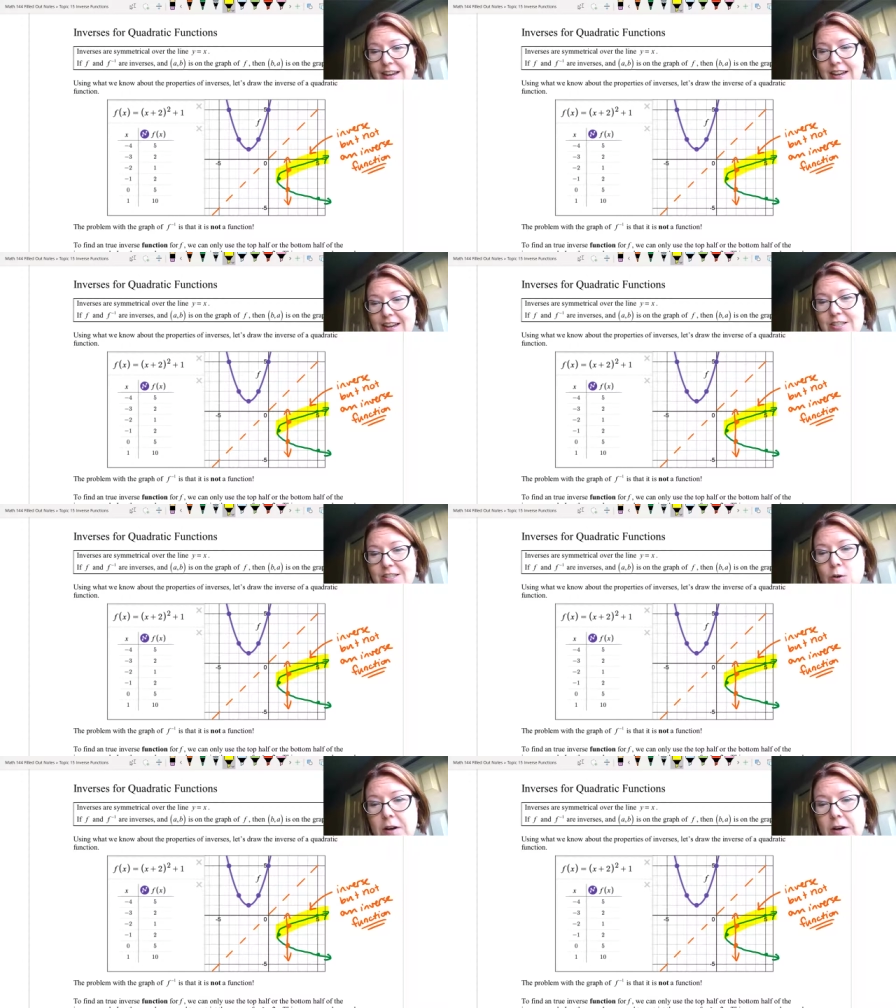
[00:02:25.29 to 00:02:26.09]
And
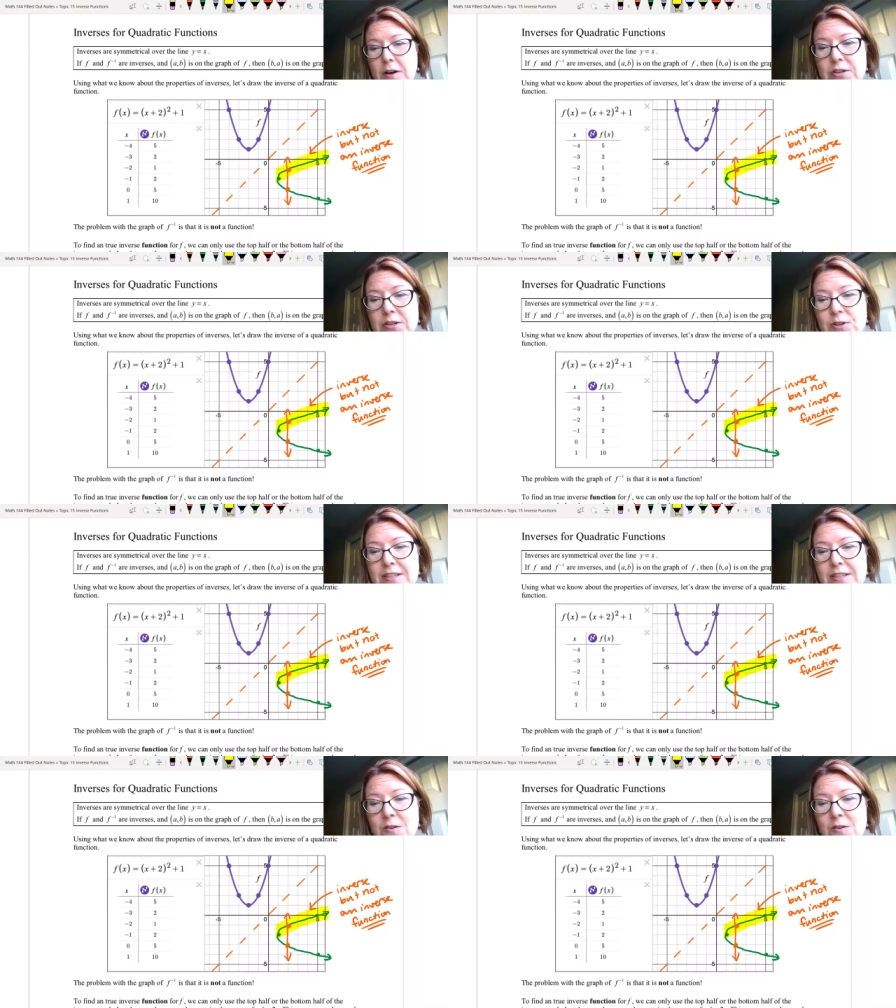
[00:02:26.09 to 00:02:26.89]
so we're going to restrict
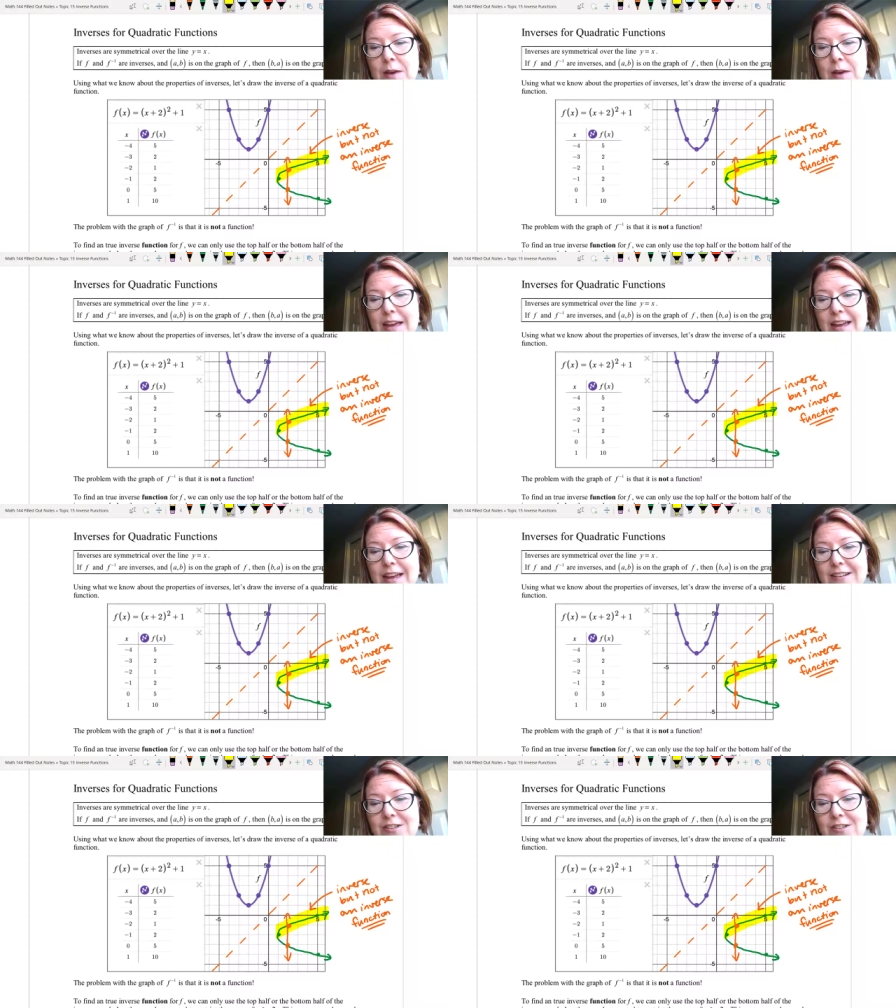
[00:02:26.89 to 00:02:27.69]
the
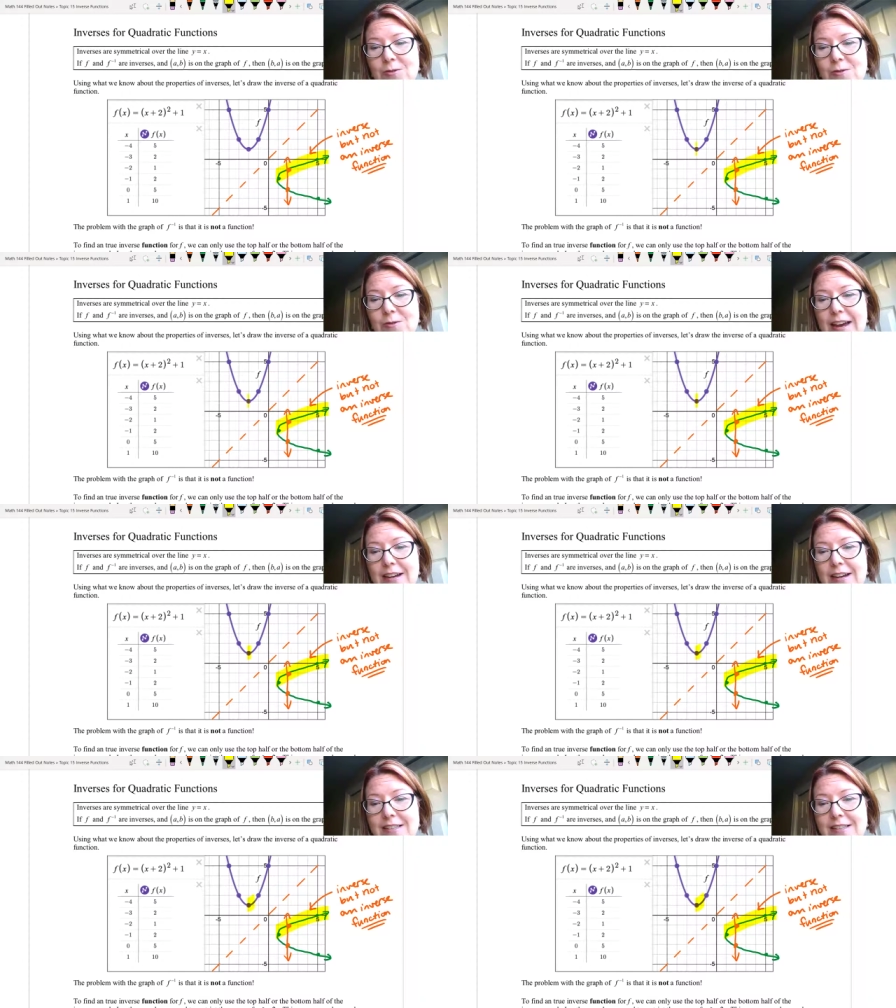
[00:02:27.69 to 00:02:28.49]
domain to
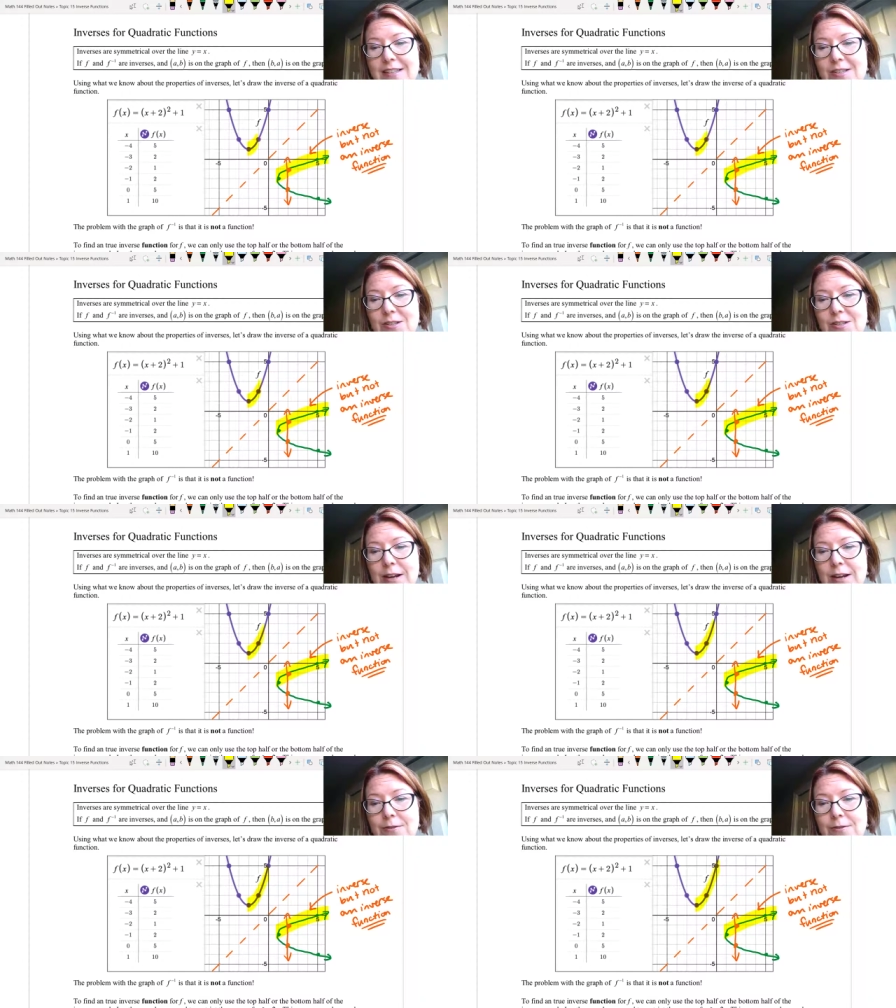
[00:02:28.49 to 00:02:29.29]
x is
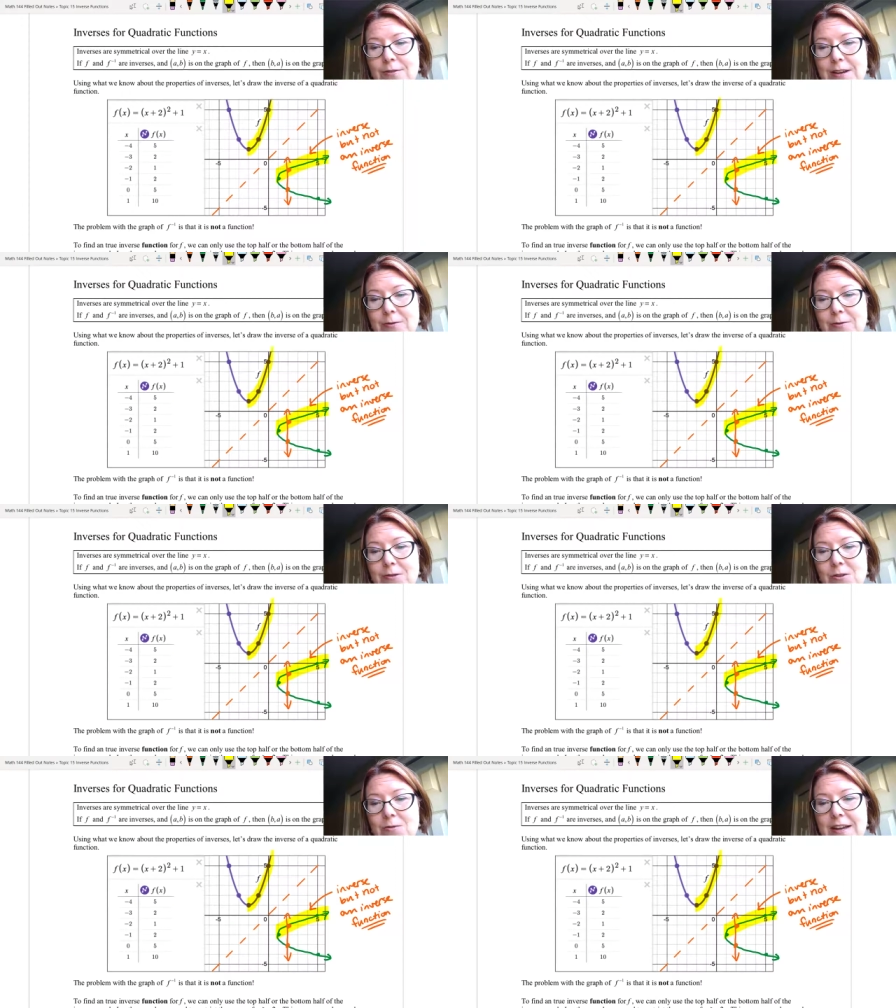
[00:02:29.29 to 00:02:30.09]
greater than or equal
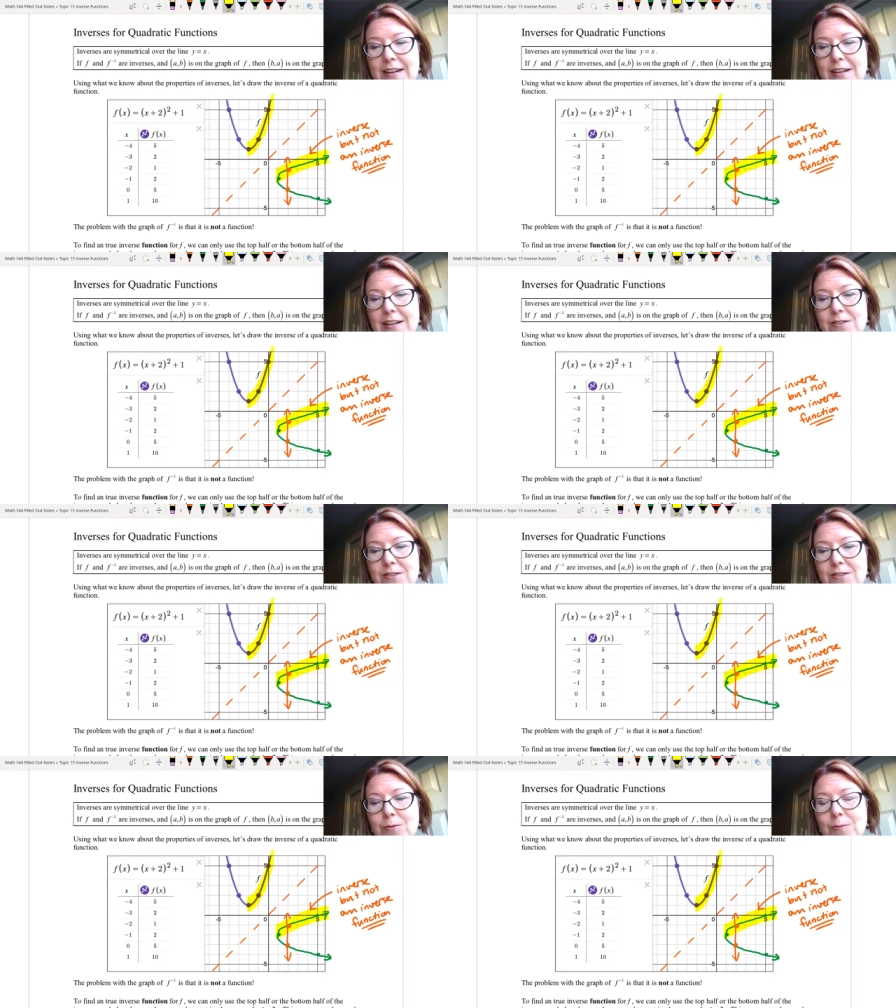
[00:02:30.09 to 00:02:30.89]
to negative
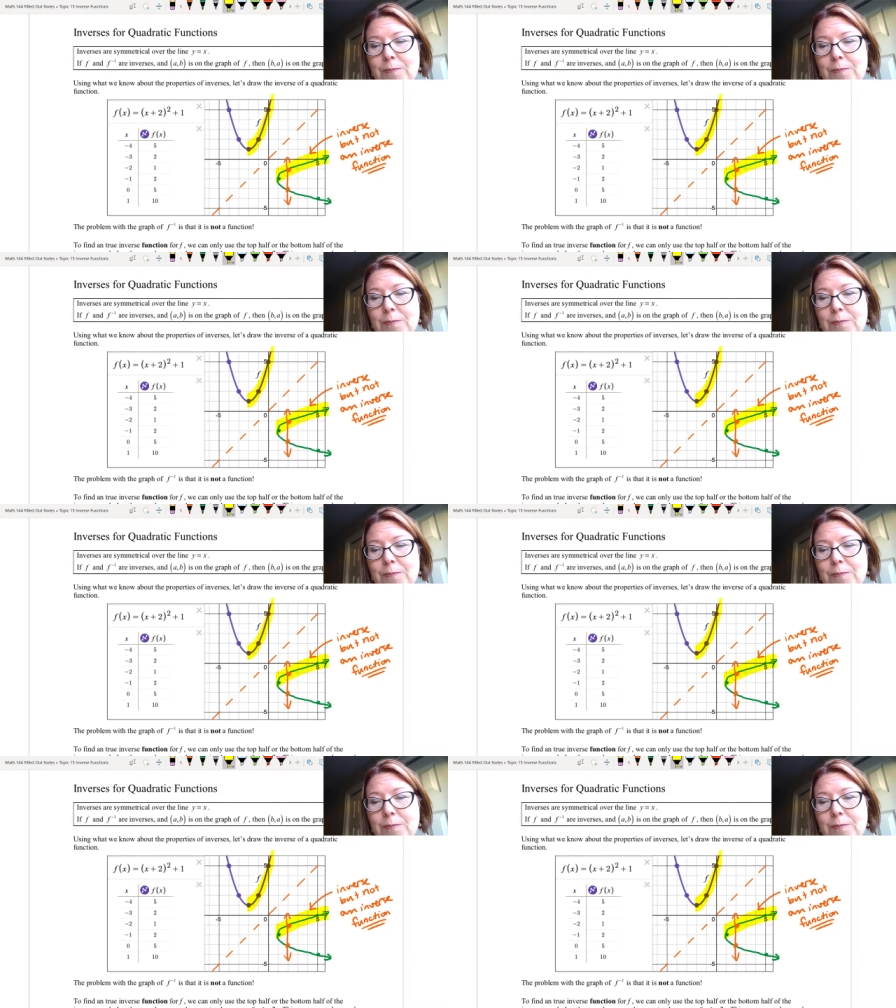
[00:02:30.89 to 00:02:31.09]
2.